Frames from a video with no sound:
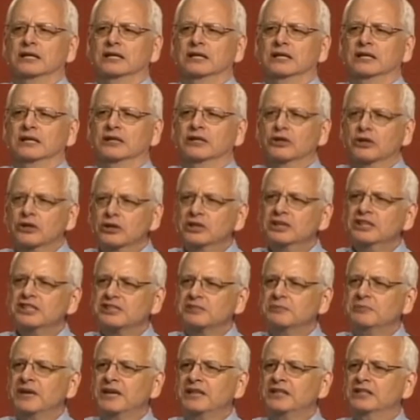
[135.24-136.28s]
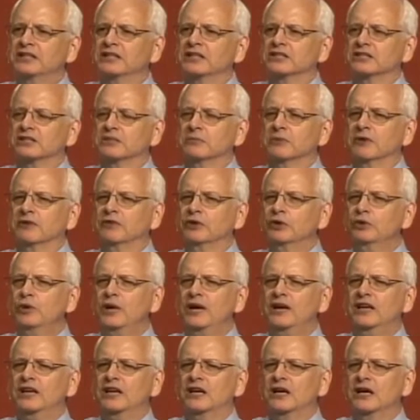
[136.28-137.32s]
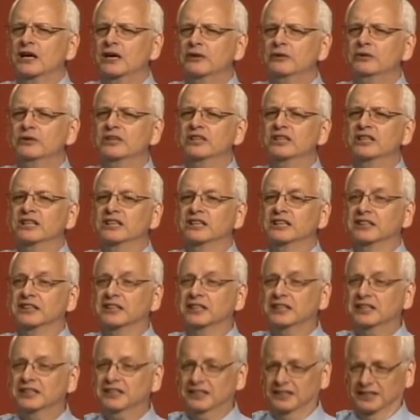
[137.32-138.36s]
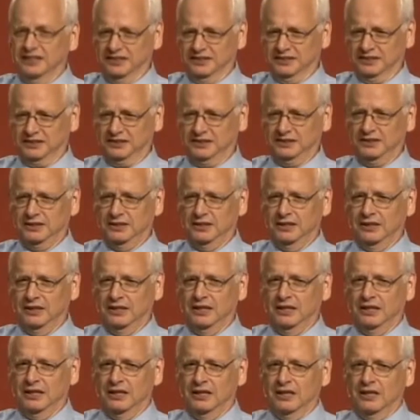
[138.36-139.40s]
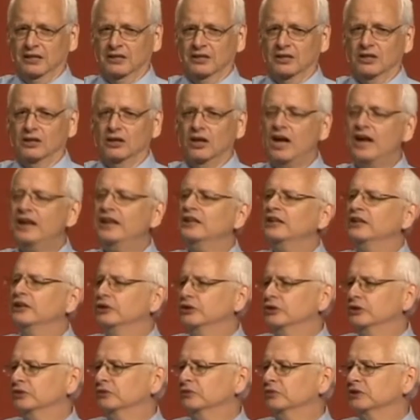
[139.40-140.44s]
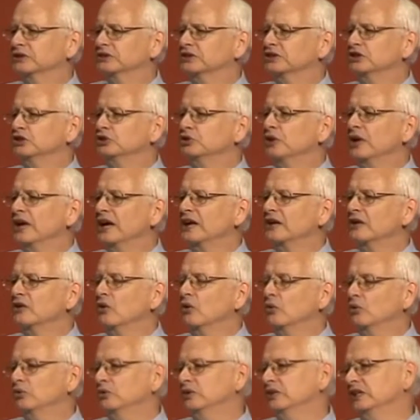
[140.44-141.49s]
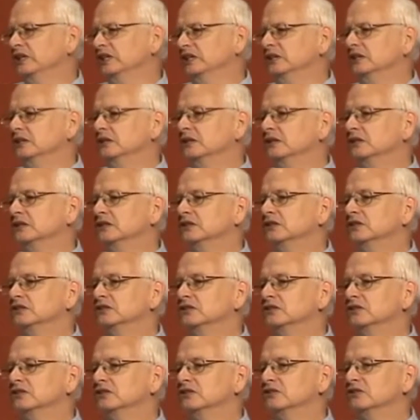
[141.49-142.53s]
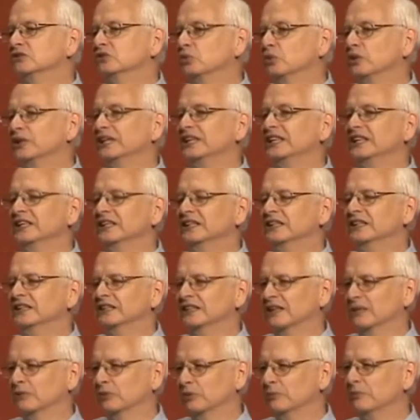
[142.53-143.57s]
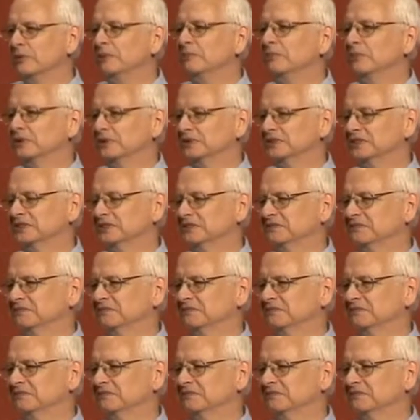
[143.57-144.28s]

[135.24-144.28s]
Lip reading: In earliest Methodism, if you had 100 in attendance, the likelihood was that you had only 20 that were members.